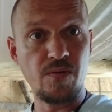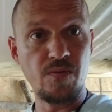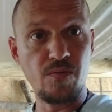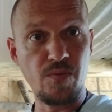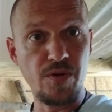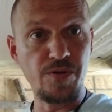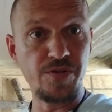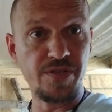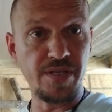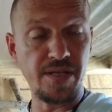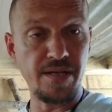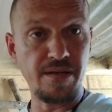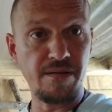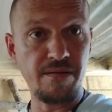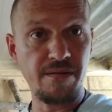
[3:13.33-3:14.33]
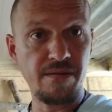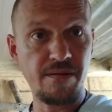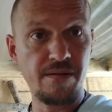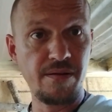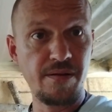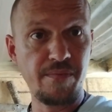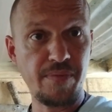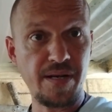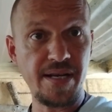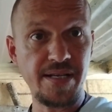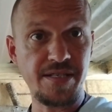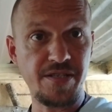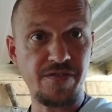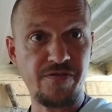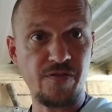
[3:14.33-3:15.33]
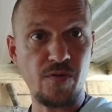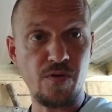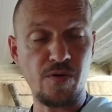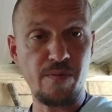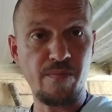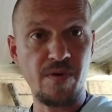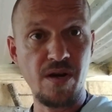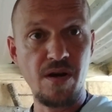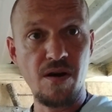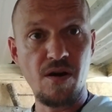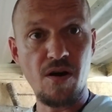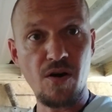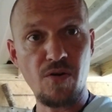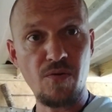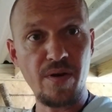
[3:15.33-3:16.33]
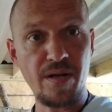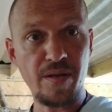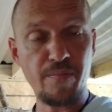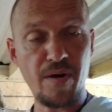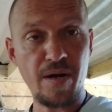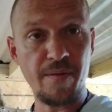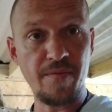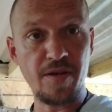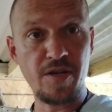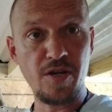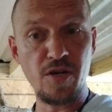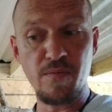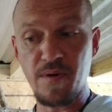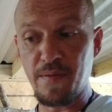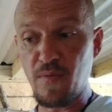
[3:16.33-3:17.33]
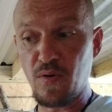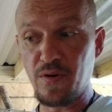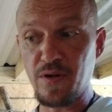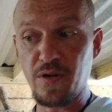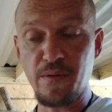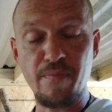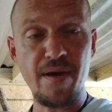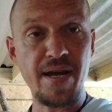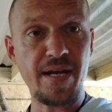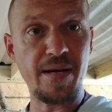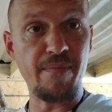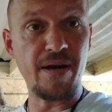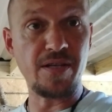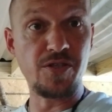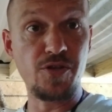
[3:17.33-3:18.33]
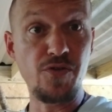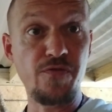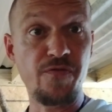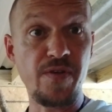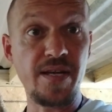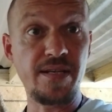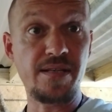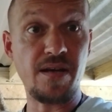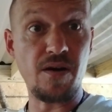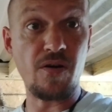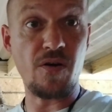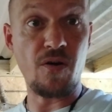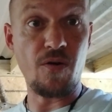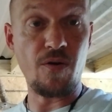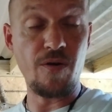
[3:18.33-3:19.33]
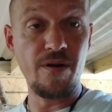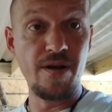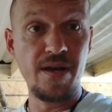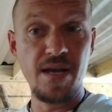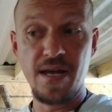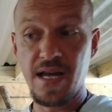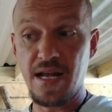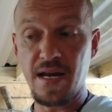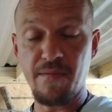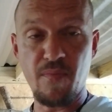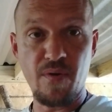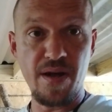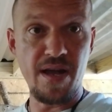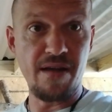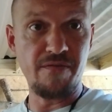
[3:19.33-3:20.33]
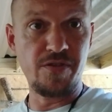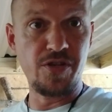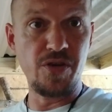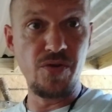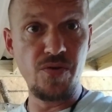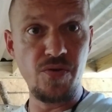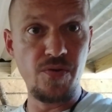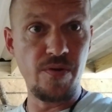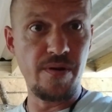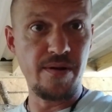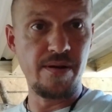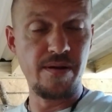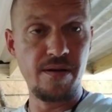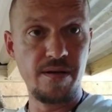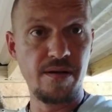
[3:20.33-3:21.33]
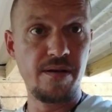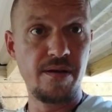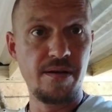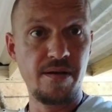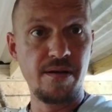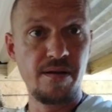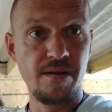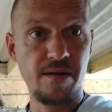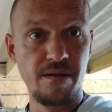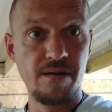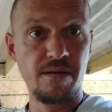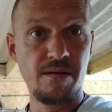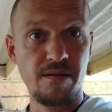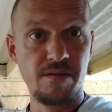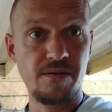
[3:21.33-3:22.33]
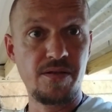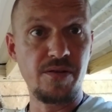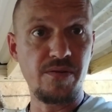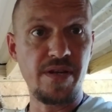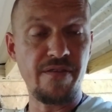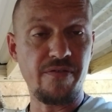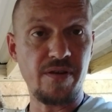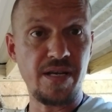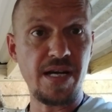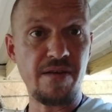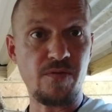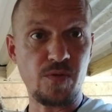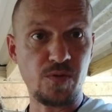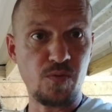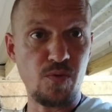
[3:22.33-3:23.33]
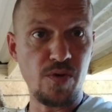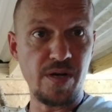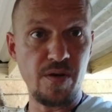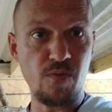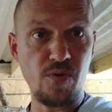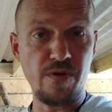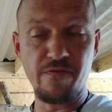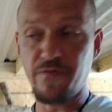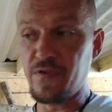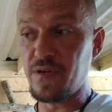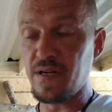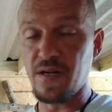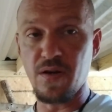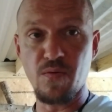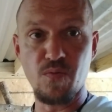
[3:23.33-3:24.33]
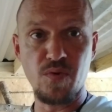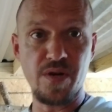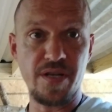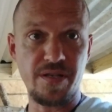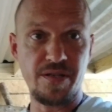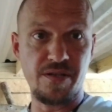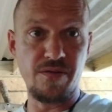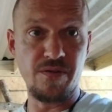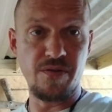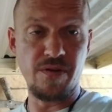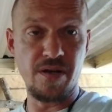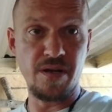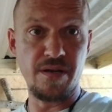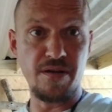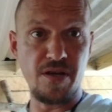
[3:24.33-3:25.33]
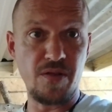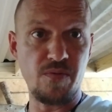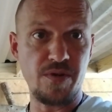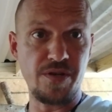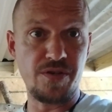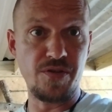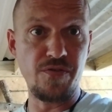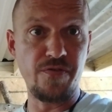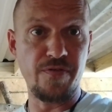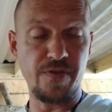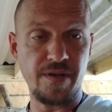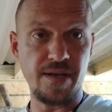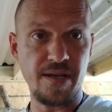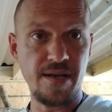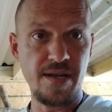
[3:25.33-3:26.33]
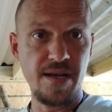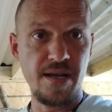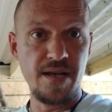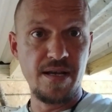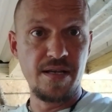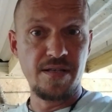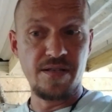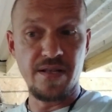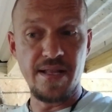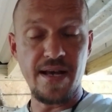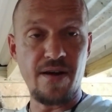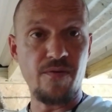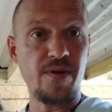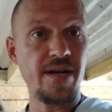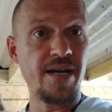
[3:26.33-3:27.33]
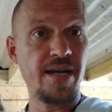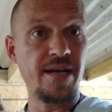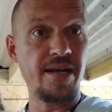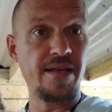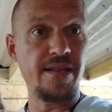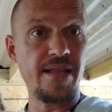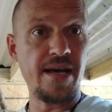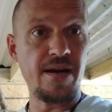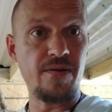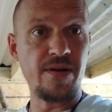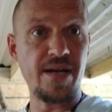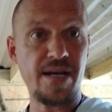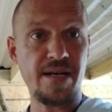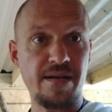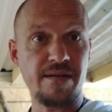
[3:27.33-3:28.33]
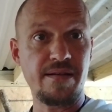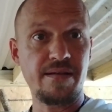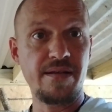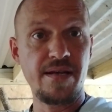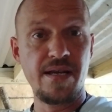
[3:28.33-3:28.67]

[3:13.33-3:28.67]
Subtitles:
roosting places for them all around the bottom of the coop, and I'm only going to make it about 2 feet tall, and I'm going to have two different levels, one at 1 foot and one at another one at 2 foot. So that way, that'll kind